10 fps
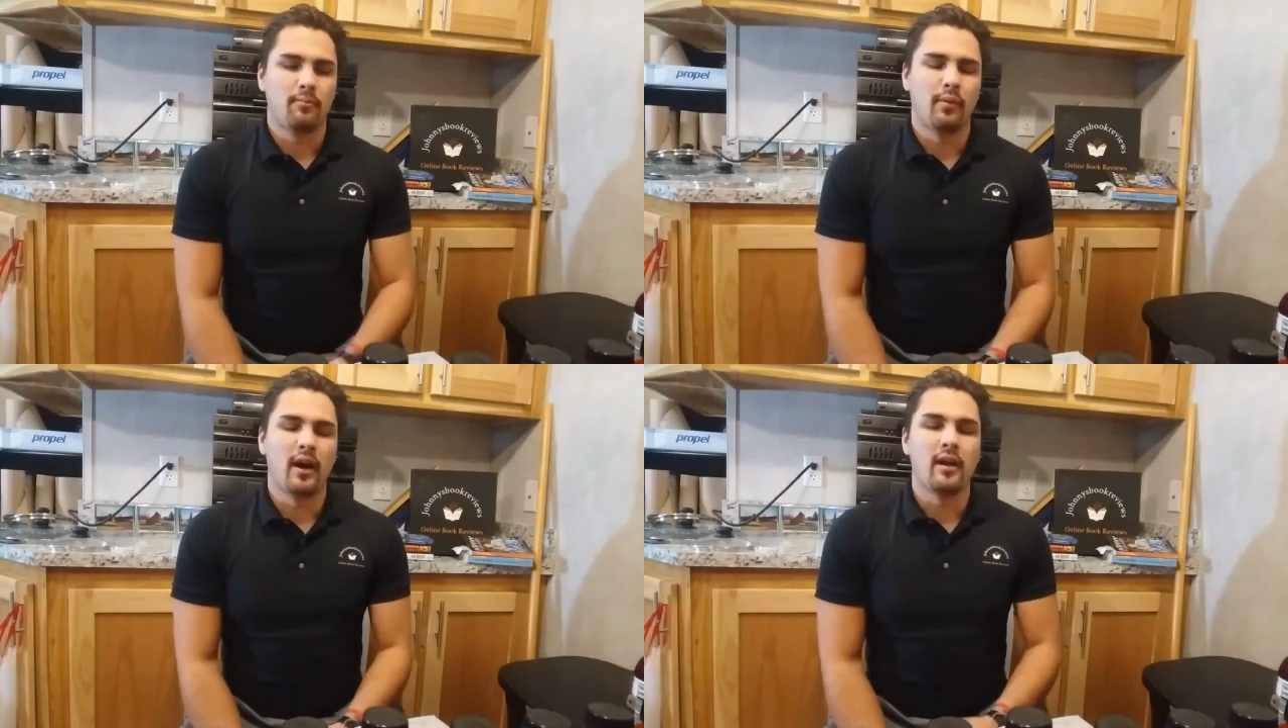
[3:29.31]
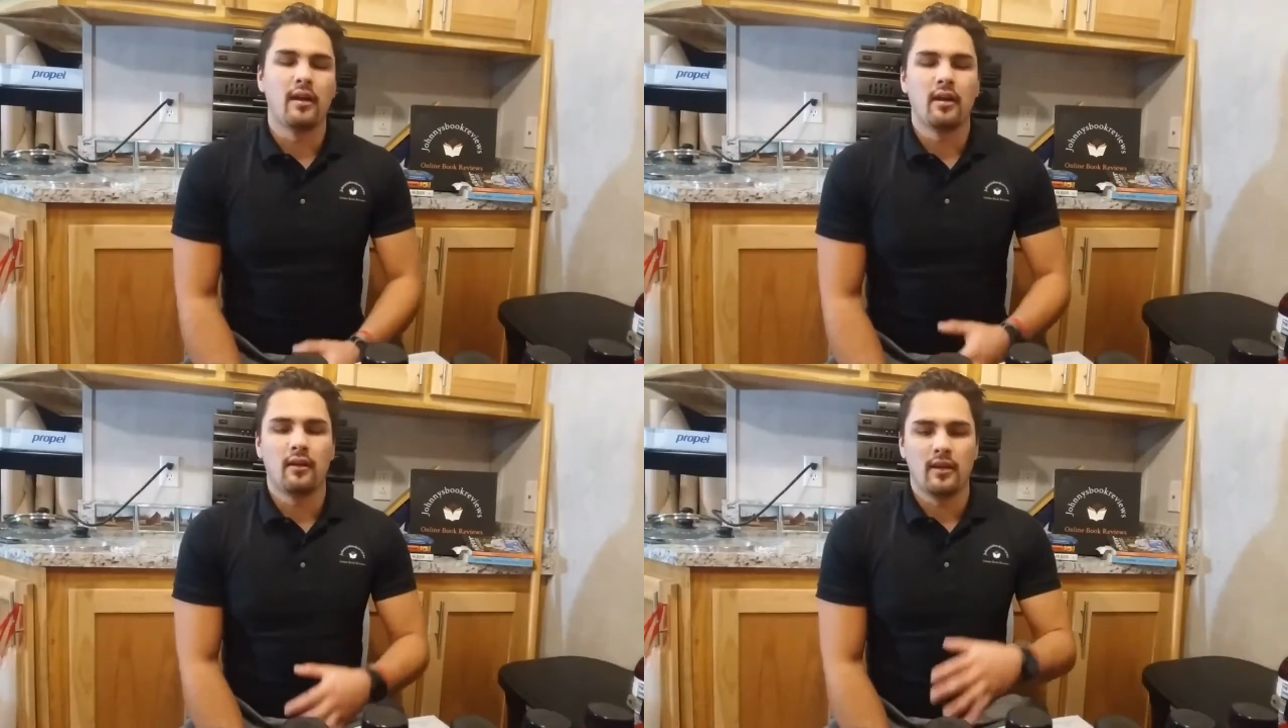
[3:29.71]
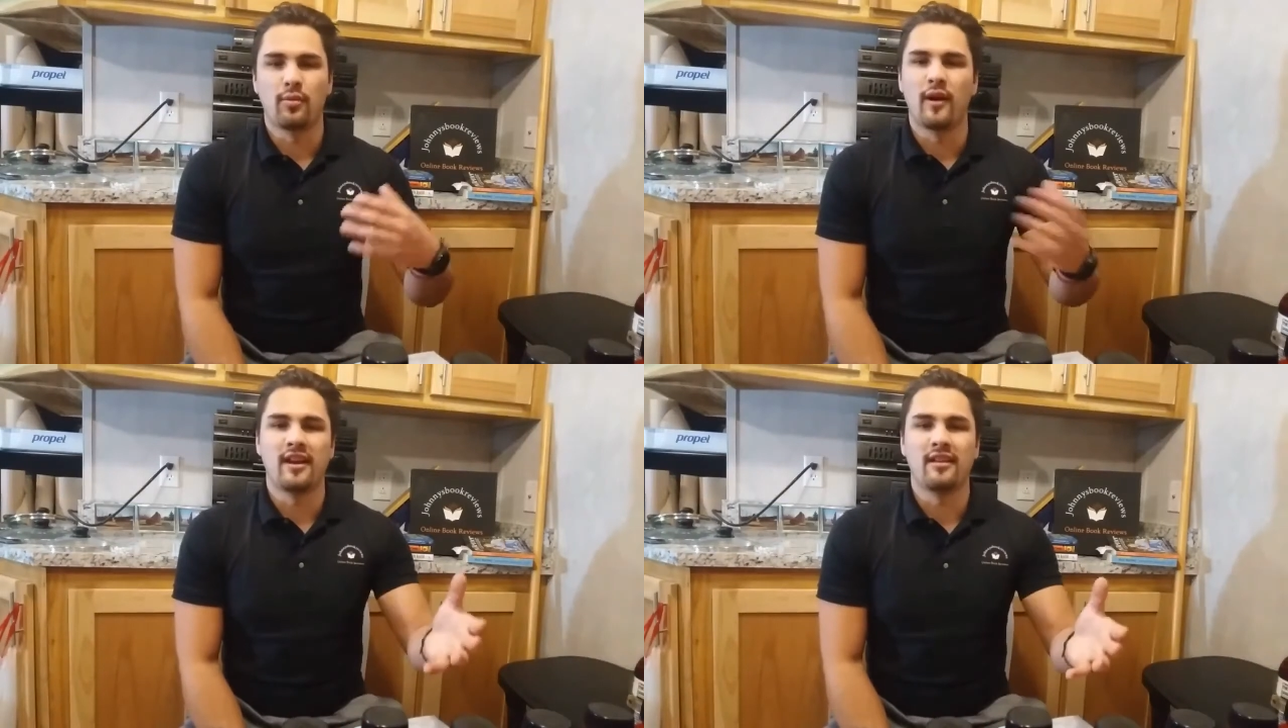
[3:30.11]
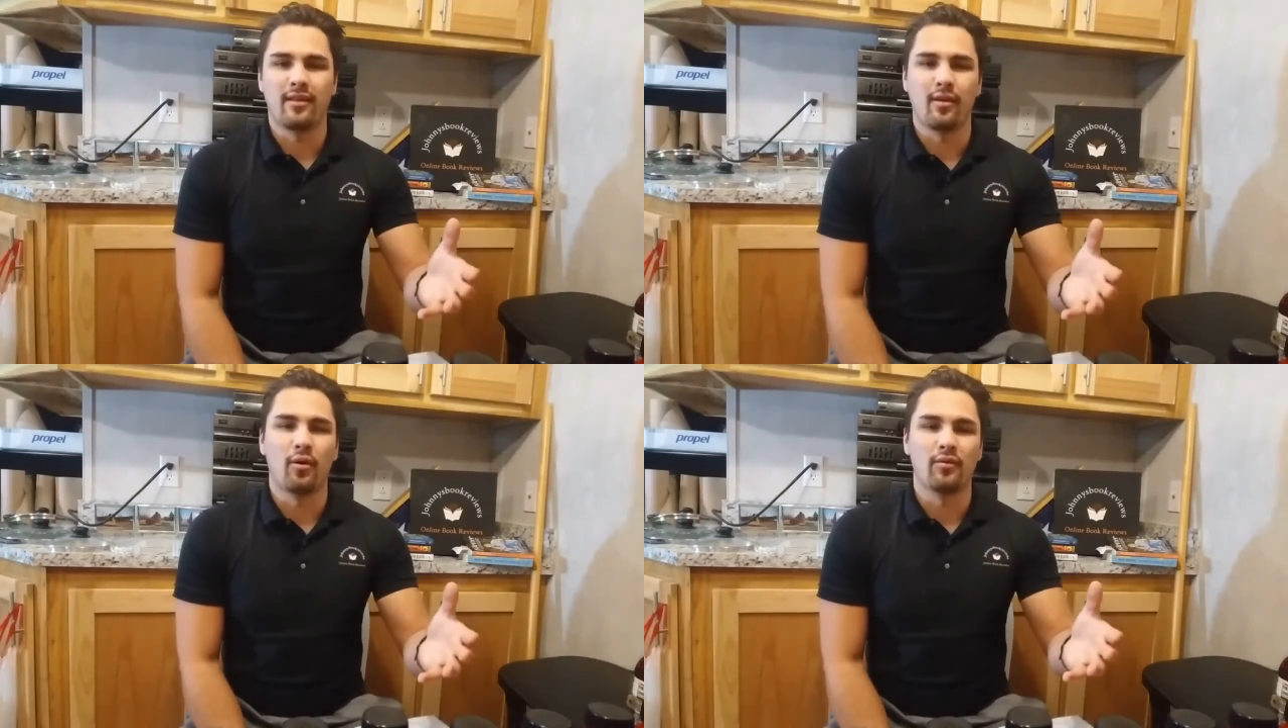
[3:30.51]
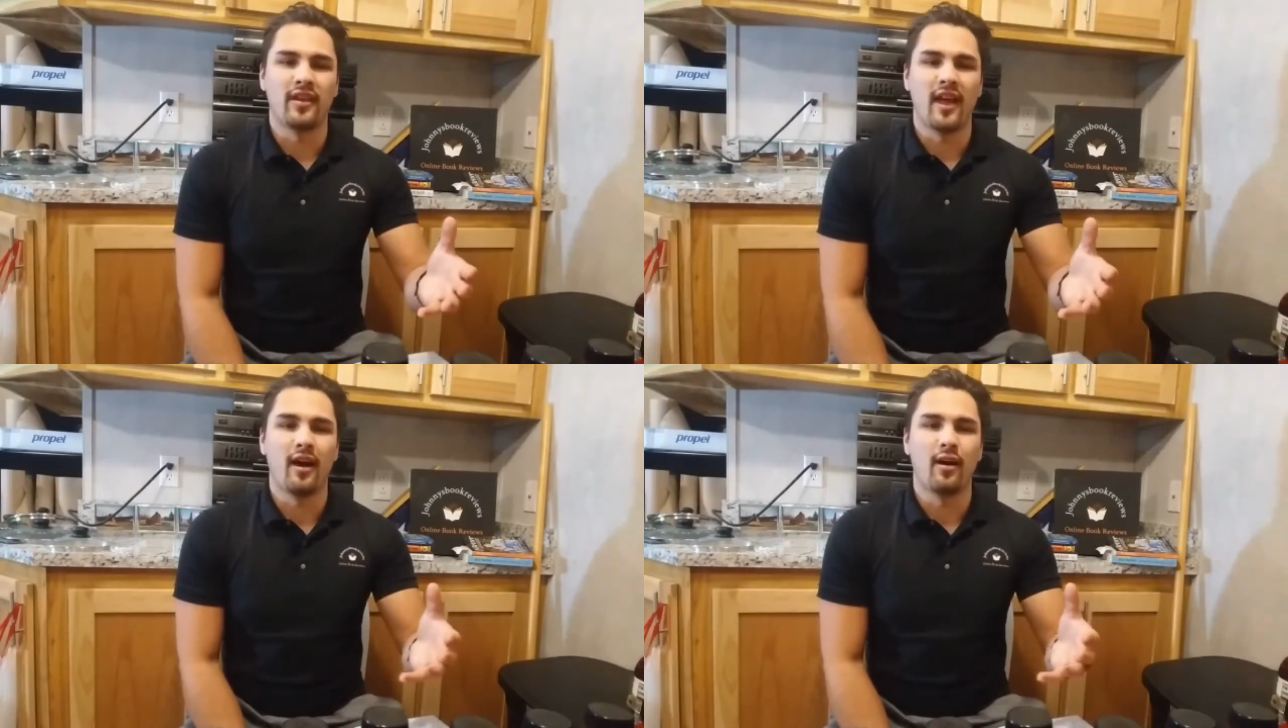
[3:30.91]
But he went into the
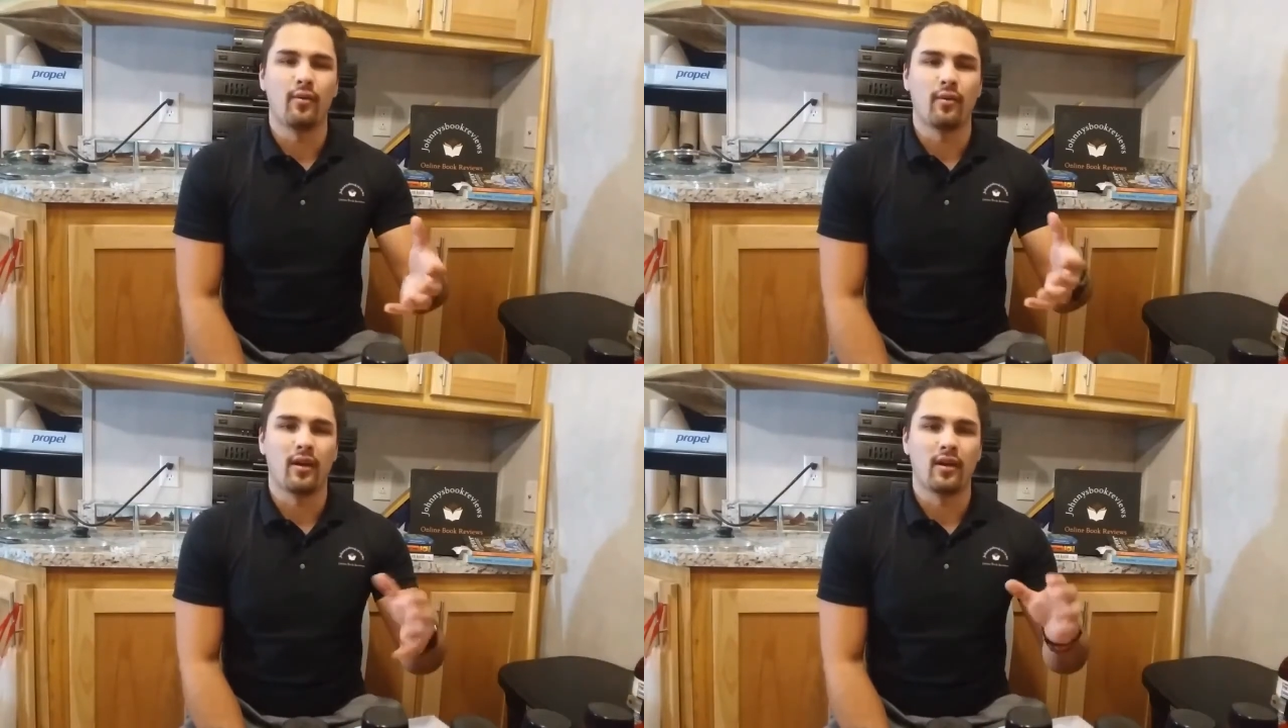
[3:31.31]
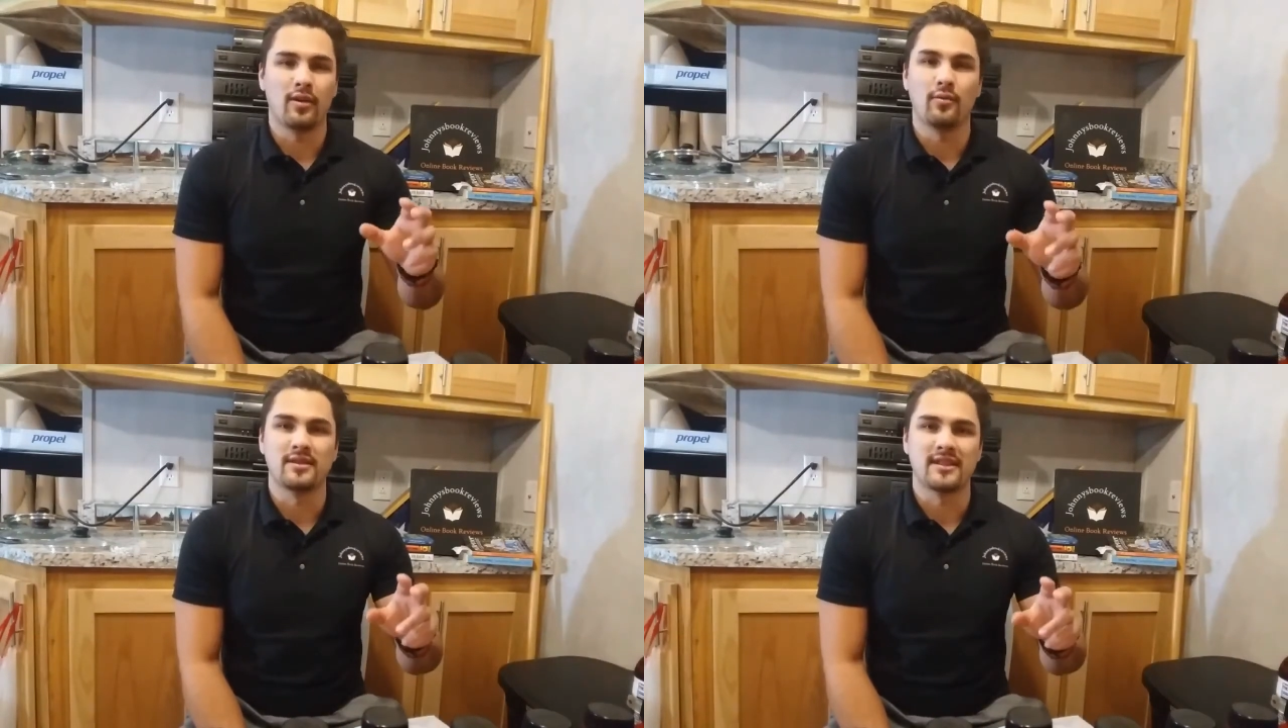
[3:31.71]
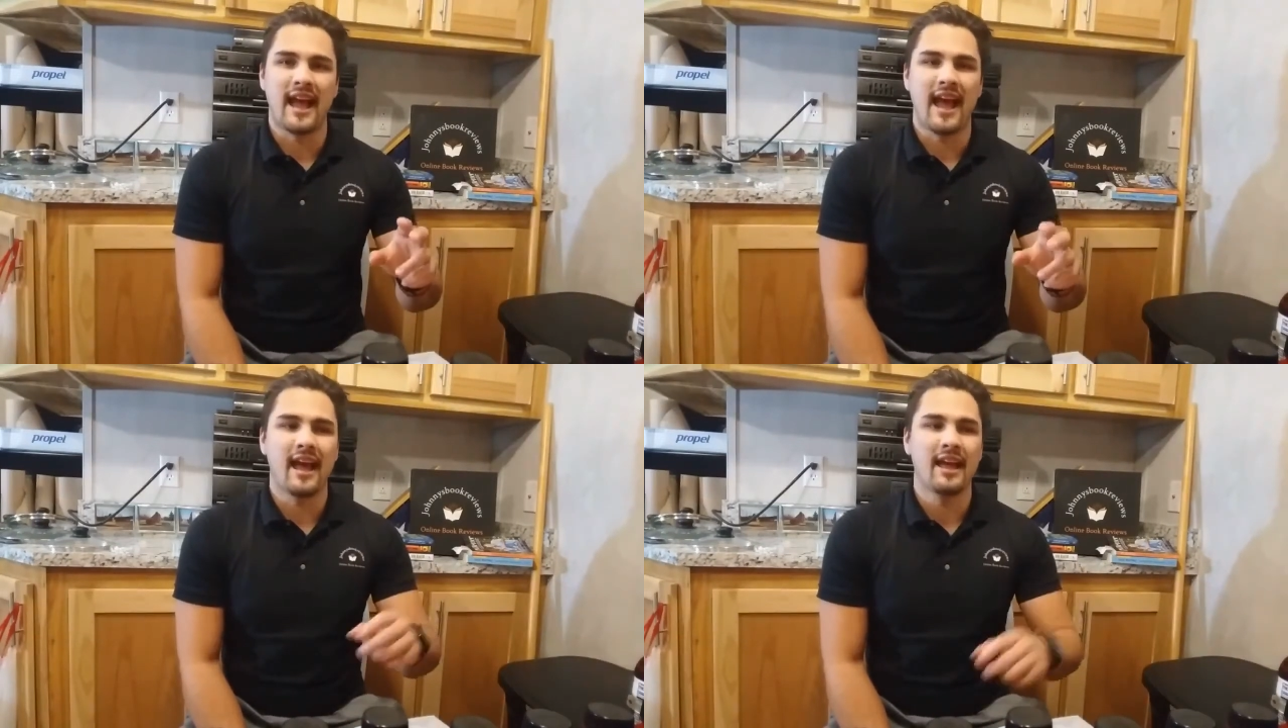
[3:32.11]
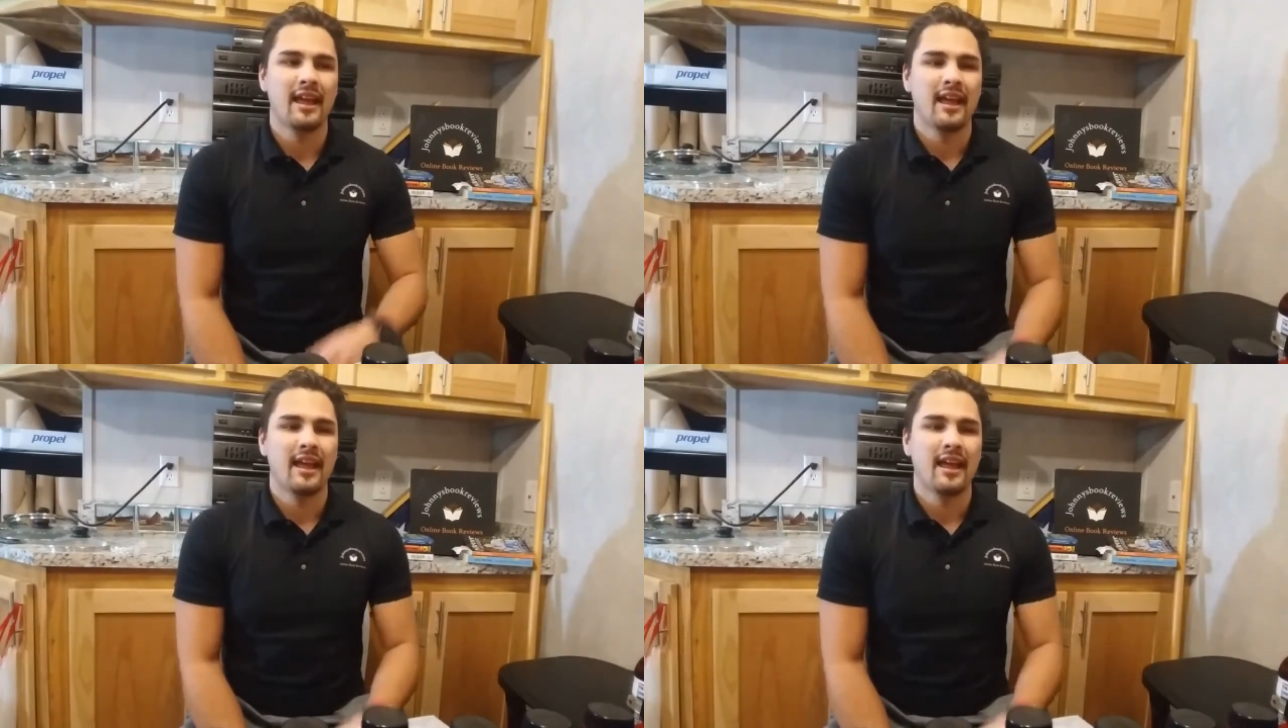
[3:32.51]
hotel where he was at